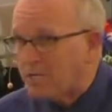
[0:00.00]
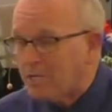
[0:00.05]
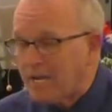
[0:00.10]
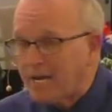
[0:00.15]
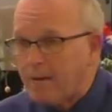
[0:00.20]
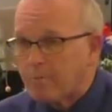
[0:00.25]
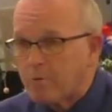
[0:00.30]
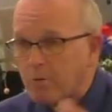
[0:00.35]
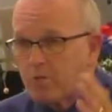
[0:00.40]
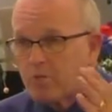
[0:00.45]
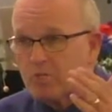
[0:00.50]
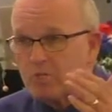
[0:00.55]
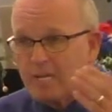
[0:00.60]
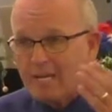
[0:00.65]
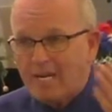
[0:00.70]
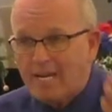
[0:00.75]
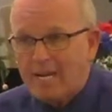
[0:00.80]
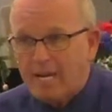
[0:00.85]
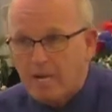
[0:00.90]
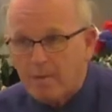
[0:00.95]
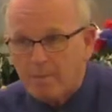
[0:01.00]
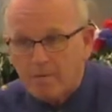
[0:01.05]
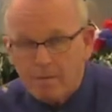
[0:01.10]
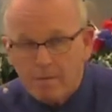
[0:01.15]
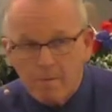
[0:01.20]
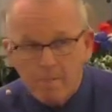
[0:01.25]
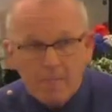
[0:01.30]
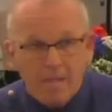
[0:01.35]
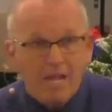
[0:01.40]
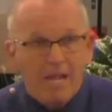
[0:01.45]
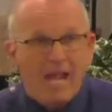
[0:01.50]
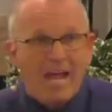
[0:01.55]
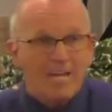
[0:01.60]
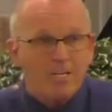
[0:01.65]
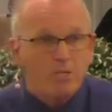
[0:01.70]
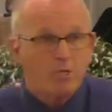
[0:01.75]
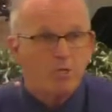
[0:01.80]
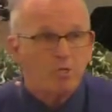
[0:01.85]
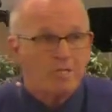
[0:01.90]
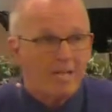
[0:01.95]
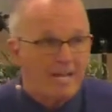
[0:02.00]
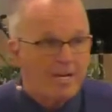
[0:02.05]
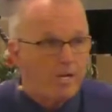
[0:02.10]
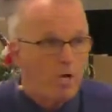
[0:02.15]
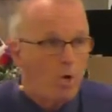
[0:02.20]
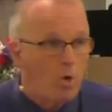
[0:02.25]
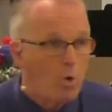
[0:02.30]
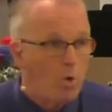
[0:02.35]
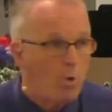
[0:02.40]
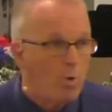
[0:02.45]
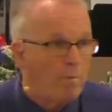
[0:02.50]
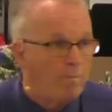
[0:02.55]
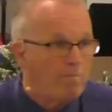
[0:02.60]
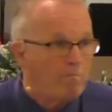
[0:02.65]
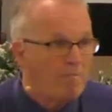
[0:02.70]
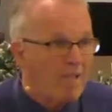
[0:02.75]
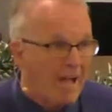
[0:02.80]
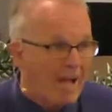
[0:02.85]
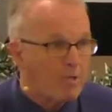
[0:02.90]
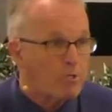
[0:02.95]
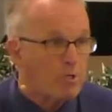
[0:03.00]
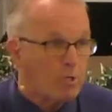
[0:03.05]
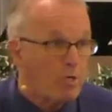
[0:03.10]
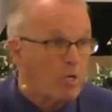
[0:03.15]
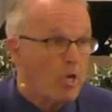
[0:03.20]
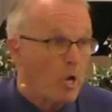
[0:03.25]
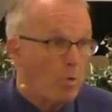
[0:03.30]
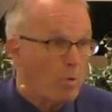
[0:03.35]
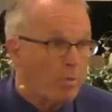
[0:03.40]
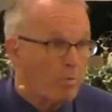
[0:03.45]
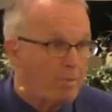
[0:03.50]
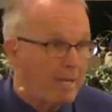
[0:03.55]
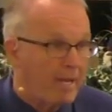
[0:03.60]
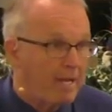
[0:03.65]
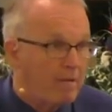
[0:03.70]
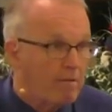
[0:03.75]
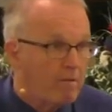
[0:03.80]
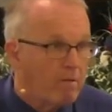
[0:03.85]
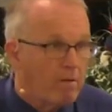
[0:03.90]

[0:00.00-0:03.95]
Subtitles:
I'm going to send him as soon as I know how it's going to go with me.